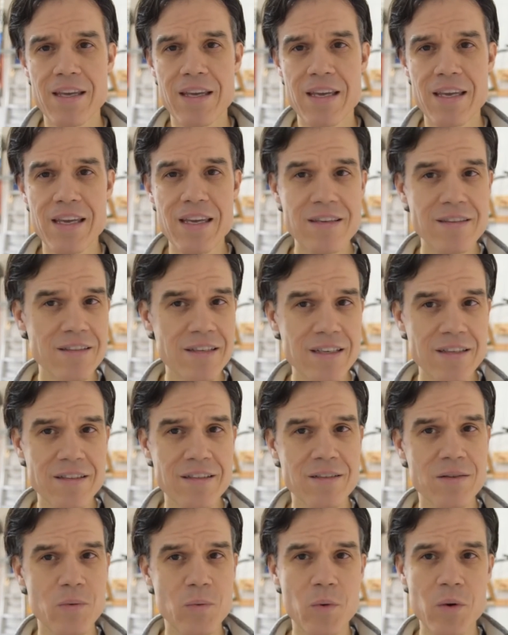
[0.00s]
Is
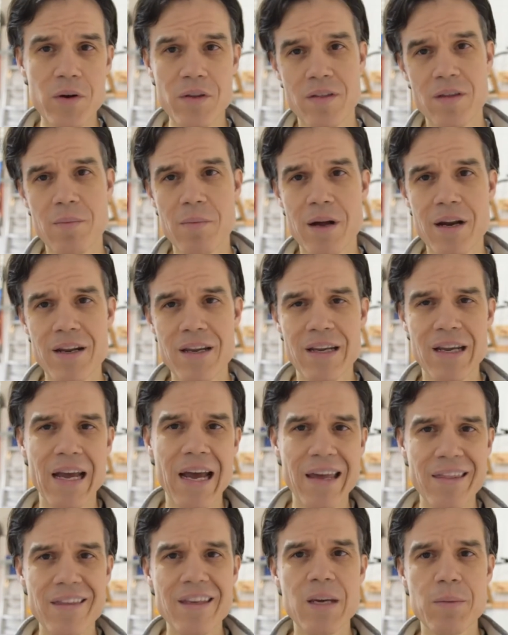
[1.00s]
it worth the money?
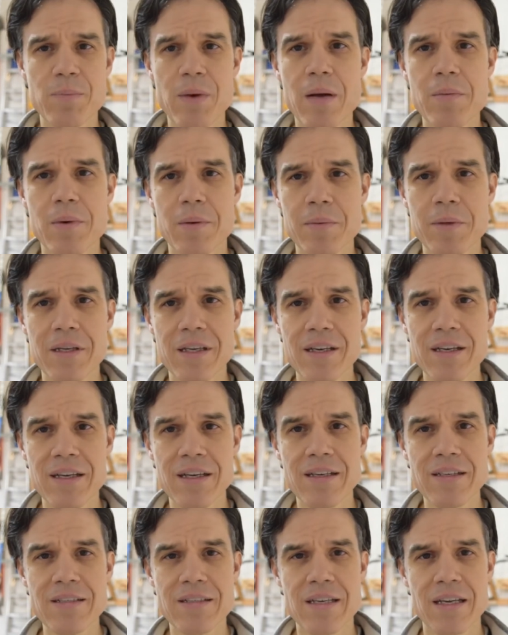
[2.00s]
I think it probably
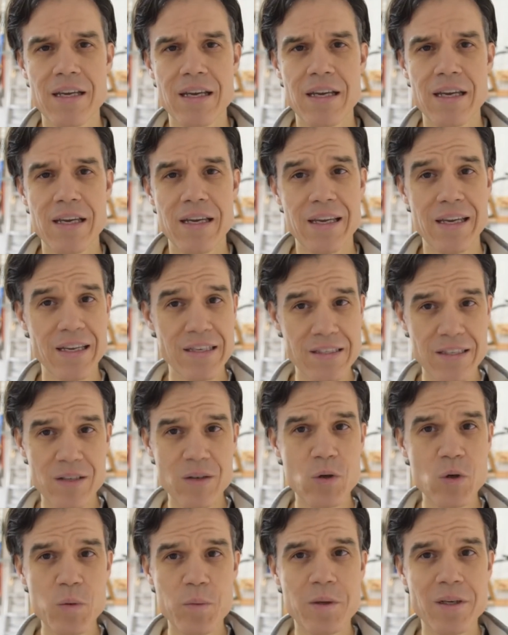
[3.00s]
is. Is
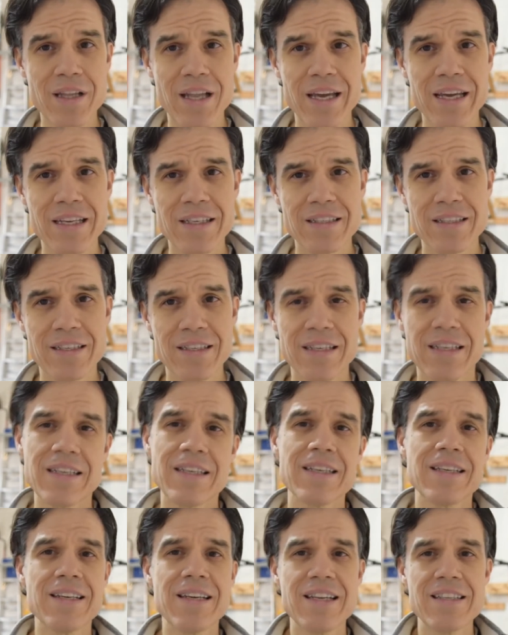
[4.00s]
it Uber Light?
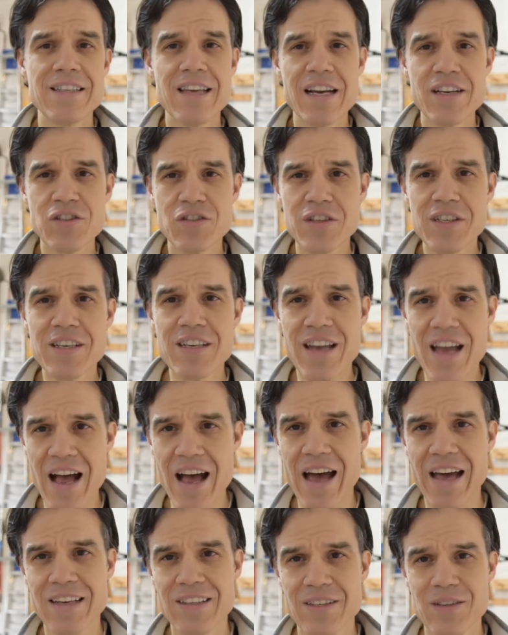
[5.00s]
It's actually
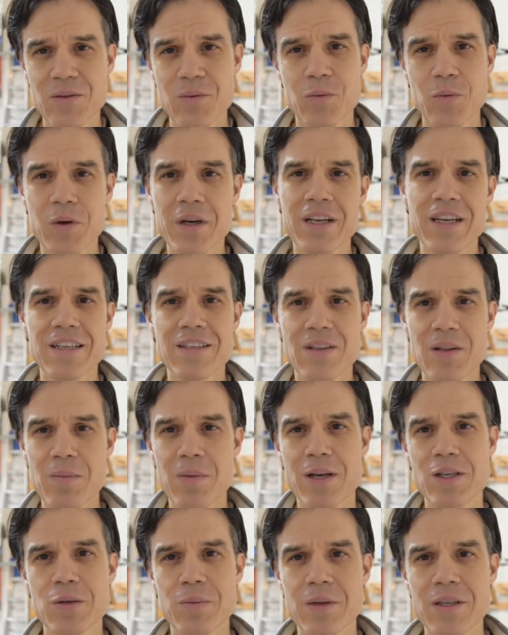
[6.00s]
not. We're going to get to the
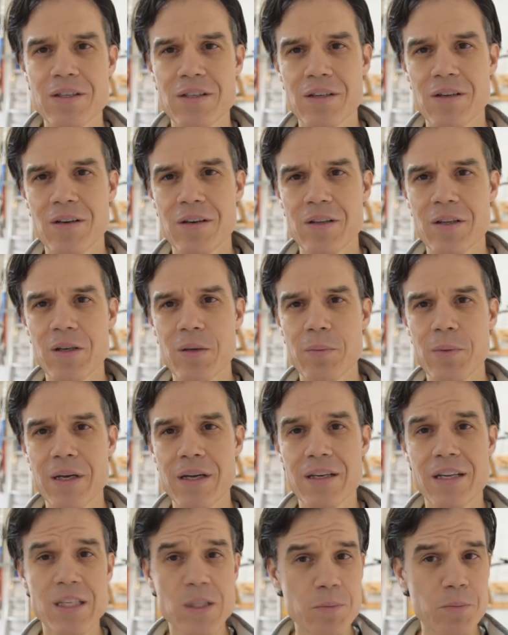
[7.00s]
measurements here in a little
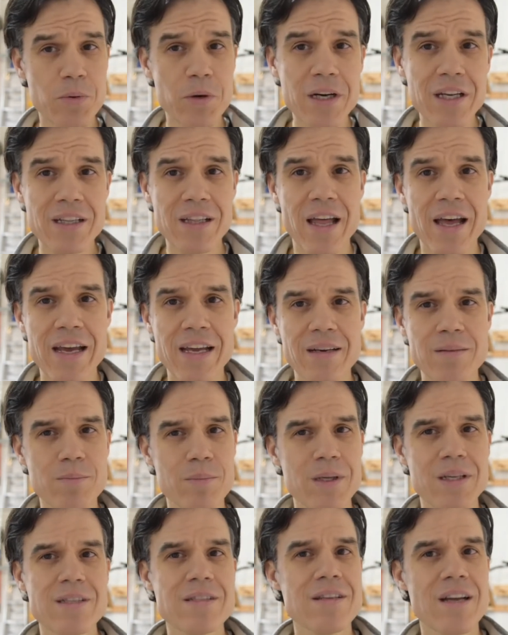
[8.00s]
bit. It's pretty light,
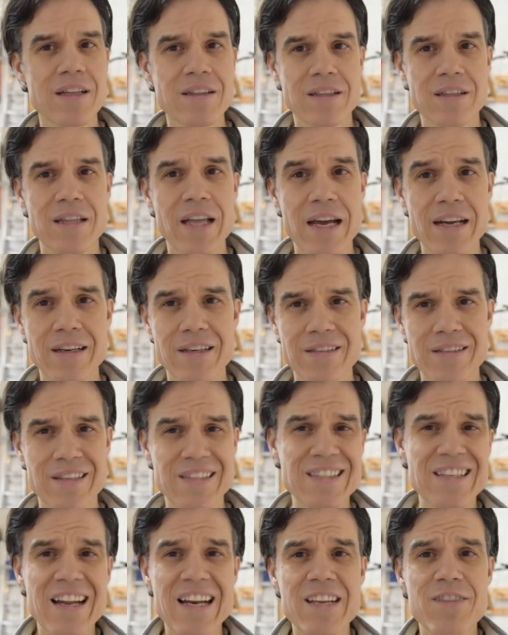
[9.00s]
but it's not the lightest.
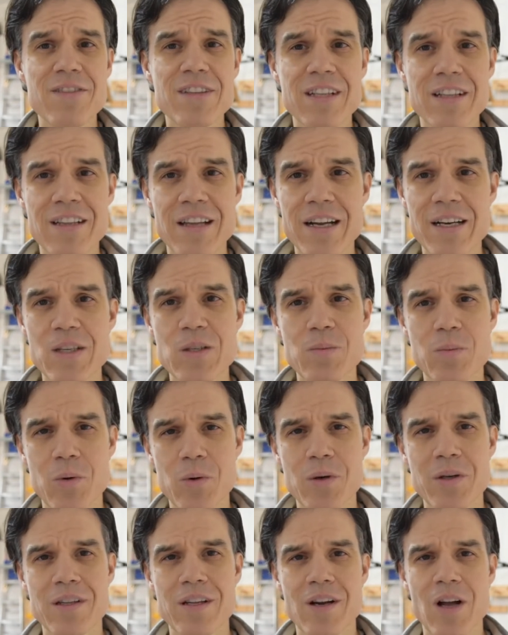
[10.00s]
It's not even the lightest
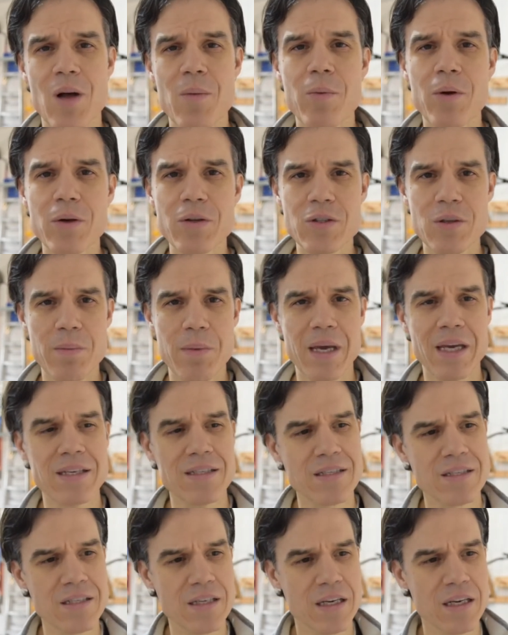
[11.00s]
board that Almost
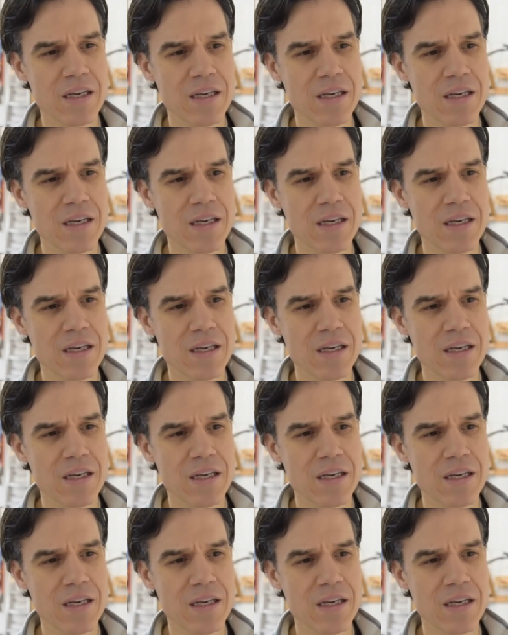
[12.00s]
makes.